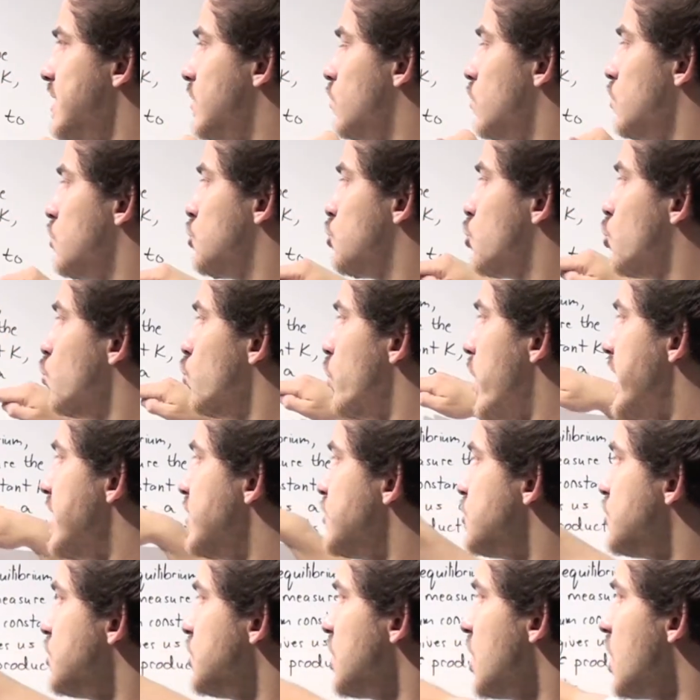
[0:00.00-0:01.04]
equal to
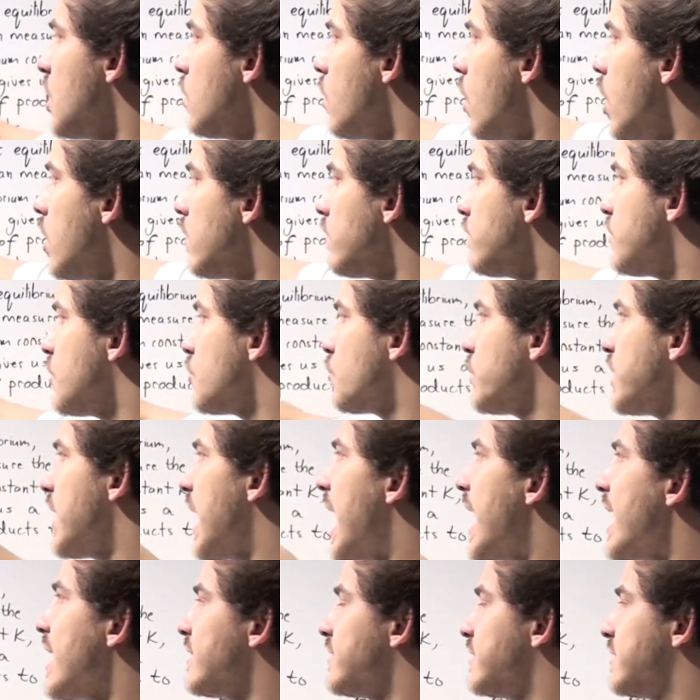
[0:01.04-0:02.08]
ratio of the
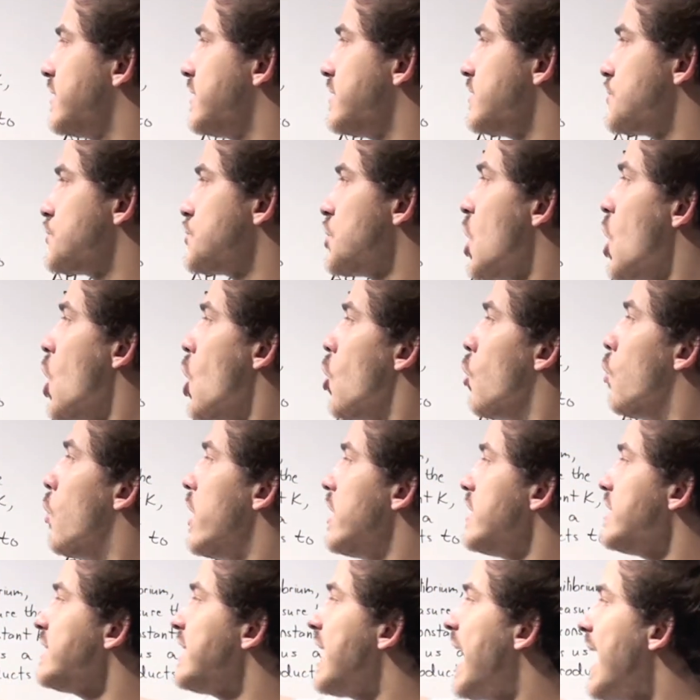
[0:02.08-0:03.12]
reactants.
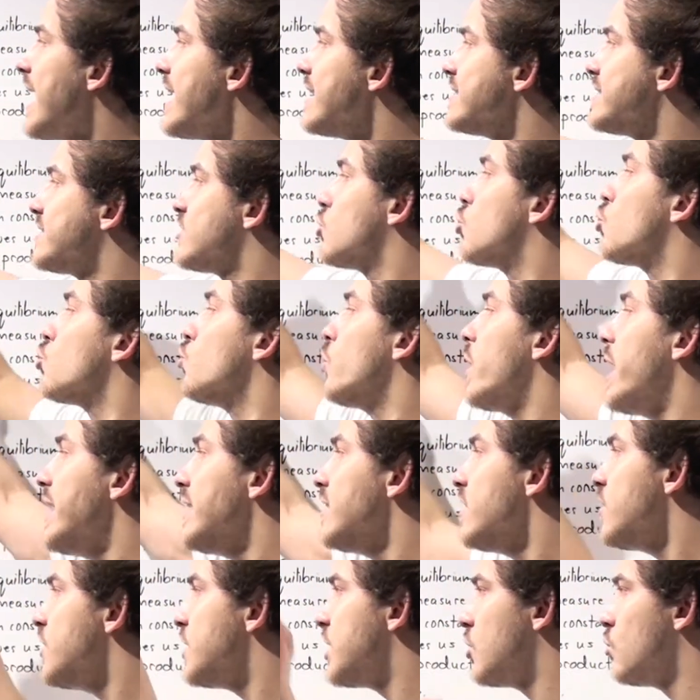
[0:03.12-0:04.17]
When K is
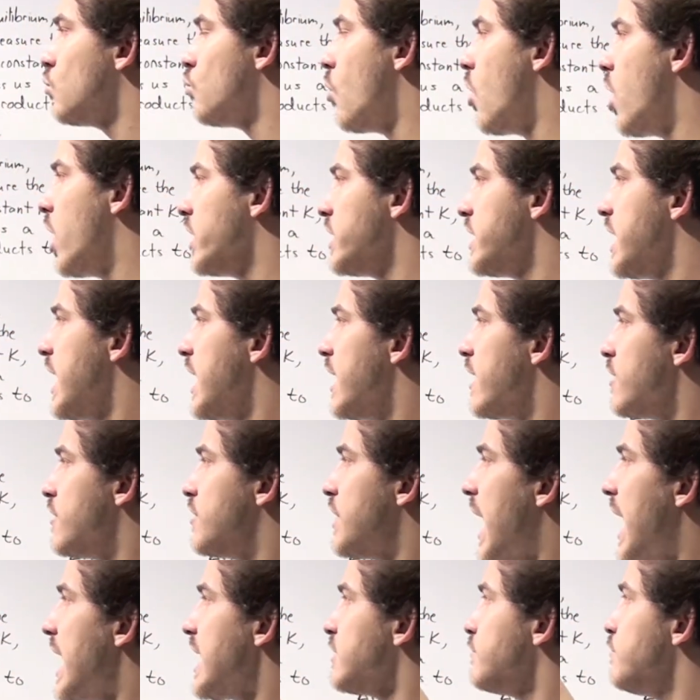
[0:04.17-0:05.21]
greater than 1,
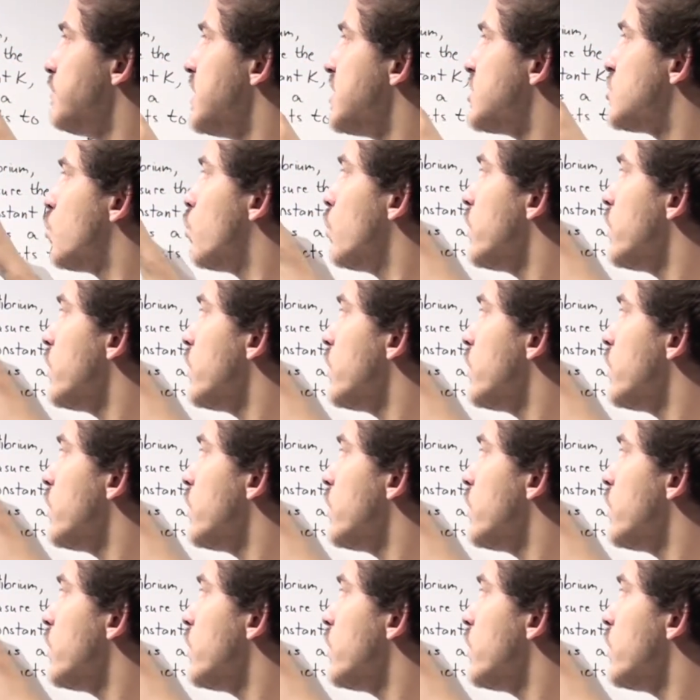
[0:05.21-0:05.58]
that means